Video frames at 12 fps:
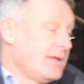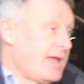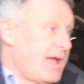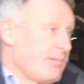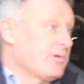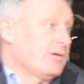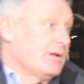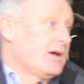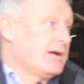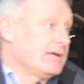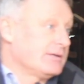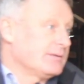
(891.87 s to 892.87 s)
and we
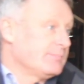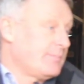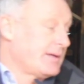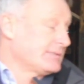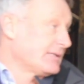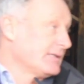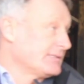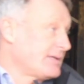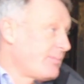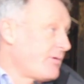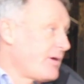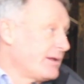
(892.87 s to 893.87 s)
rely on basically a
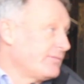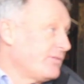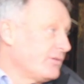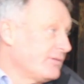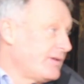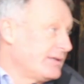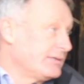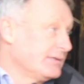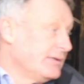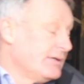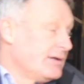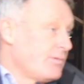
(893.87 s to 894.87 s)
summer rainfall event,
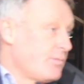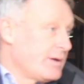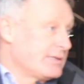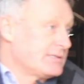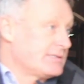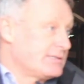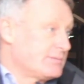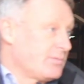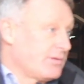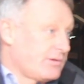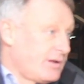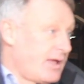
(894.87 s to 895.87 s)
which
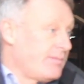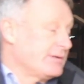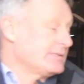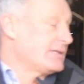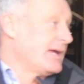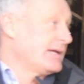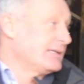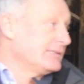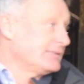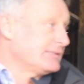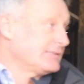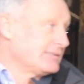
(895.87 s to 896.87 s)
with climate
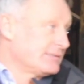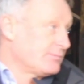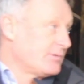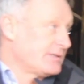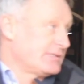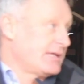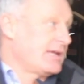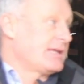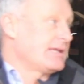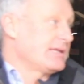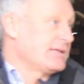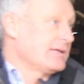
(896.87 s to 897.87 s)
change we're
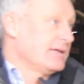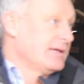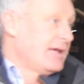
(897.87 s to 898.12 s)
seeing